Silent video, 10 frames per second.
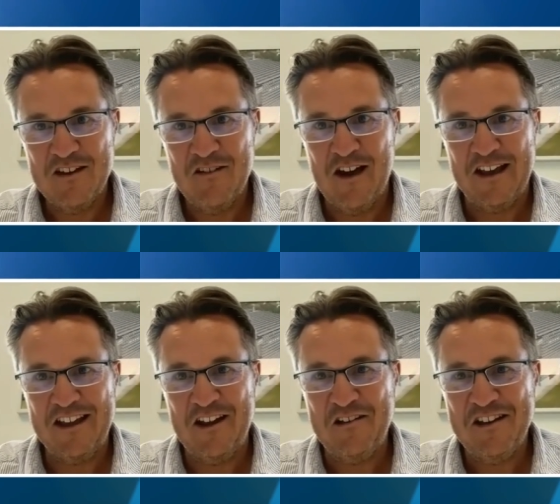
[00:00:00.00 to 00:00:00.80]
Right,
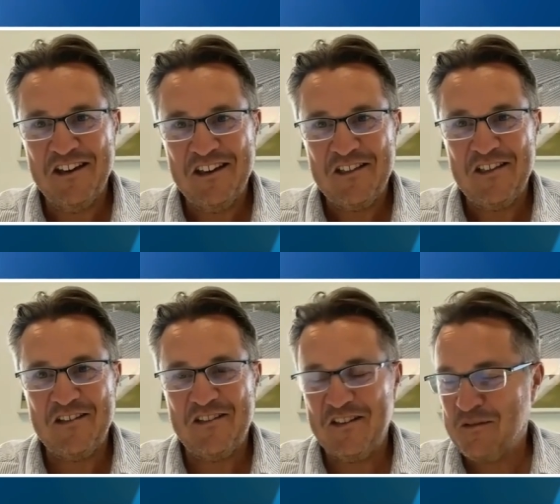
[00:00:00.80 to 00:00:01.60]
you know
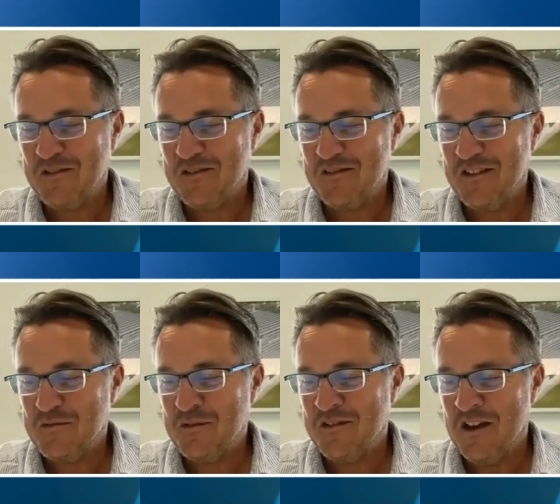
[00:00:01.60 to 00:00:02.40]
th- this was
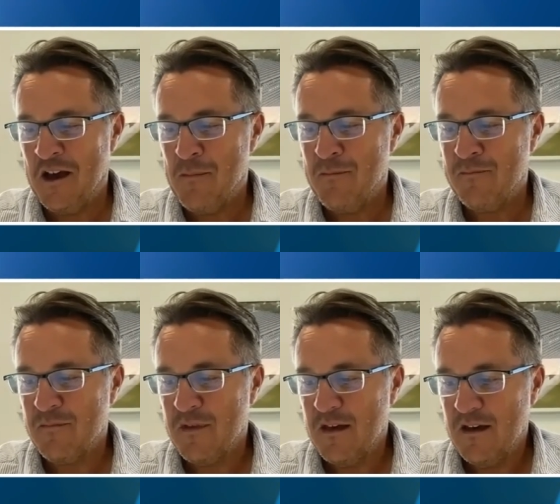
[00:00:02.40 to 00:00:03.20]
this was
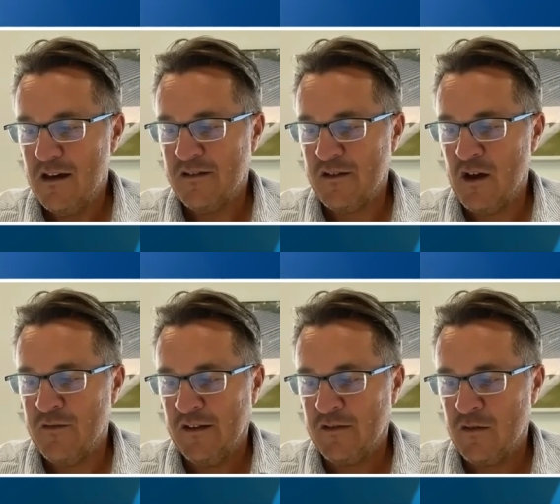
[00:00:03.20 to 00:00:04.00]
um, a
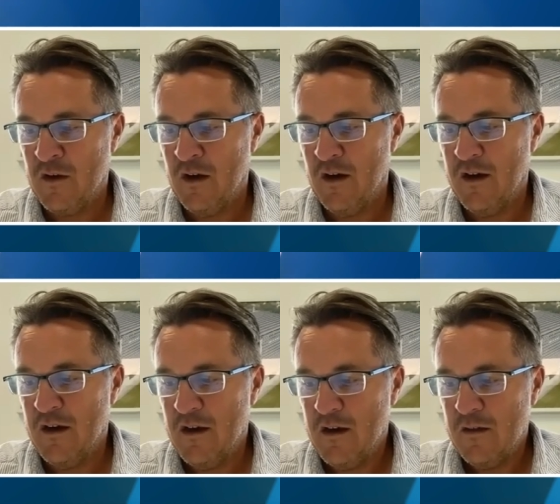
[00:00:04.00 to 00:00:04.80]
service that
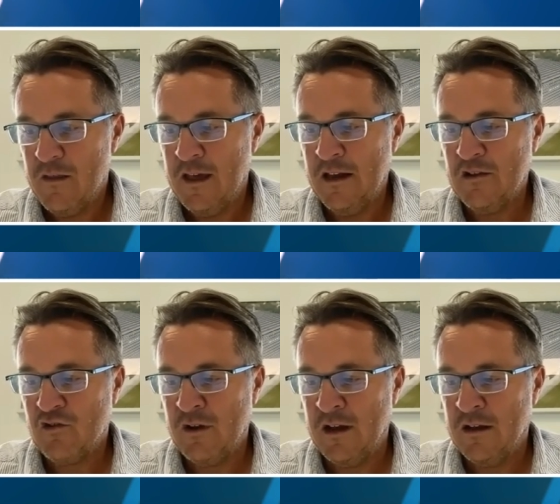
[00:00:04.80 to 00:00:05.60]
the
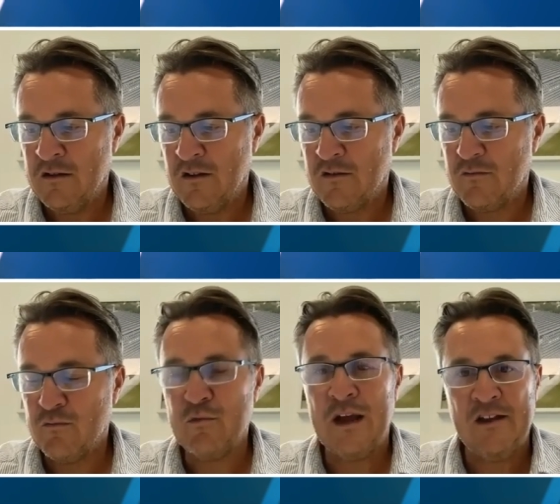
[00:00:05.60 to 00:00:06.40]
industry had just
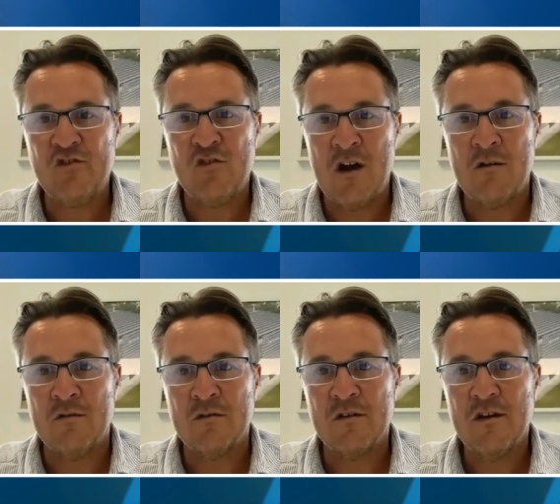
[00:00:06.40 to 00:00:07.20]
really
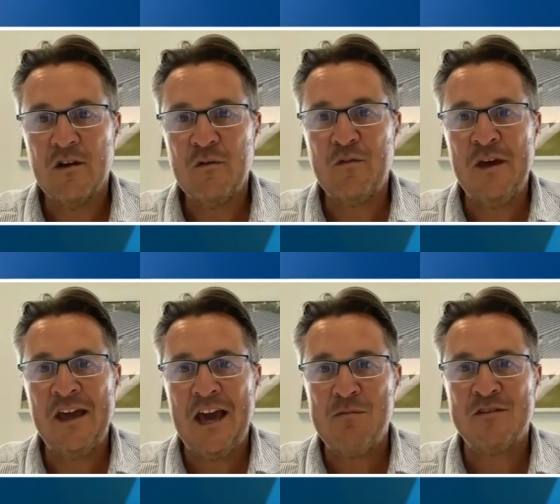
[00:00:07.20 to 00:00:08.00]
struggled with
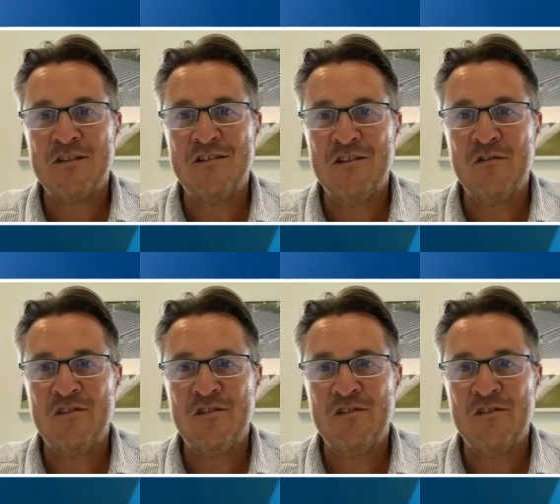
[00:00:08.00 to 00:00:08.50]
being able to do